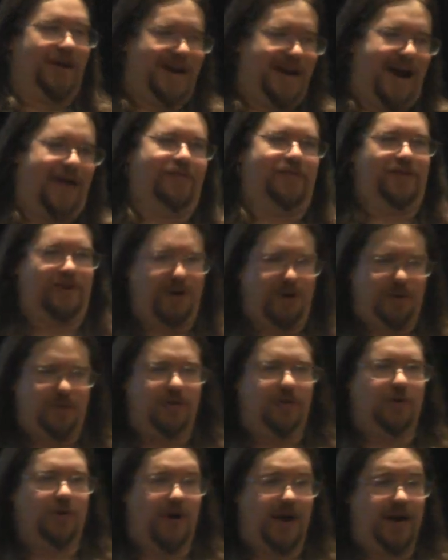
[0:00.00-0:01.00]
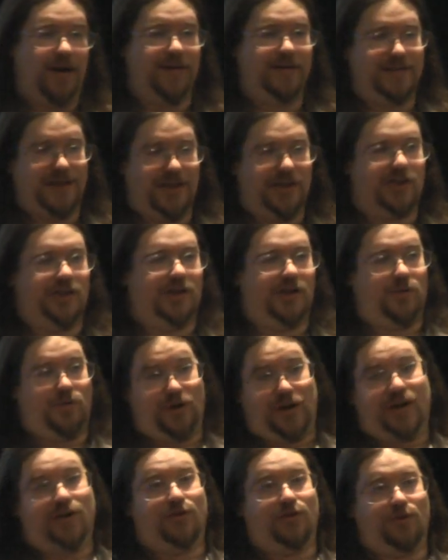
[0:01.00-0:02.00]
have to go through and essentially
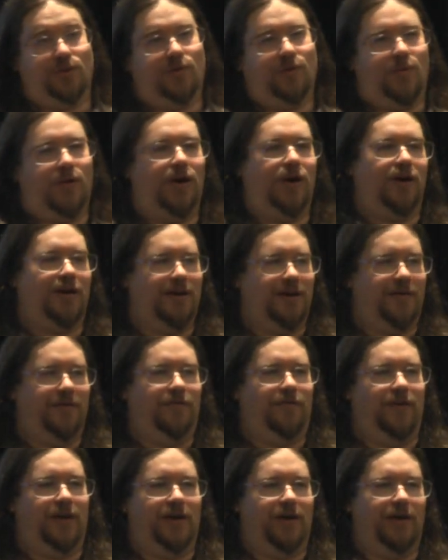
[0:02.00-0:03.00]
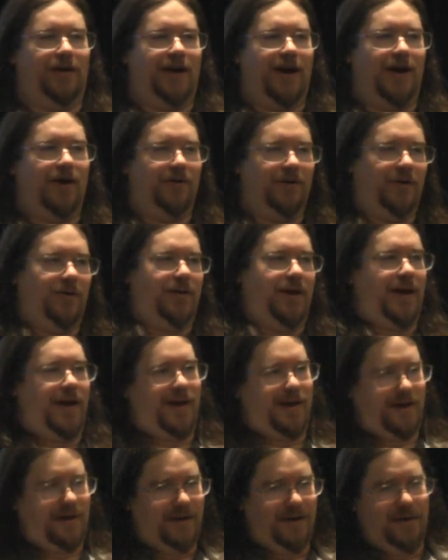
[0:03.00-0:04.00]
redo the work of figuring out,
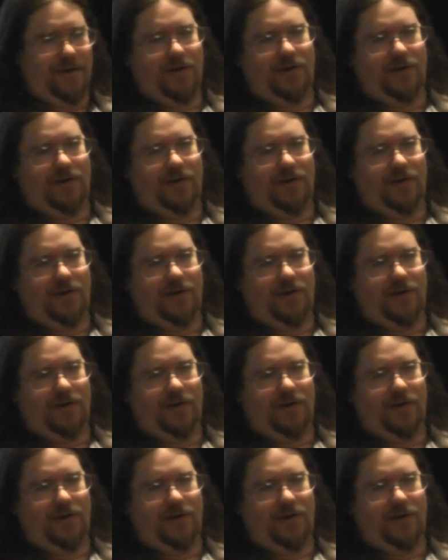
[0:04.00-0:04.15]
okay,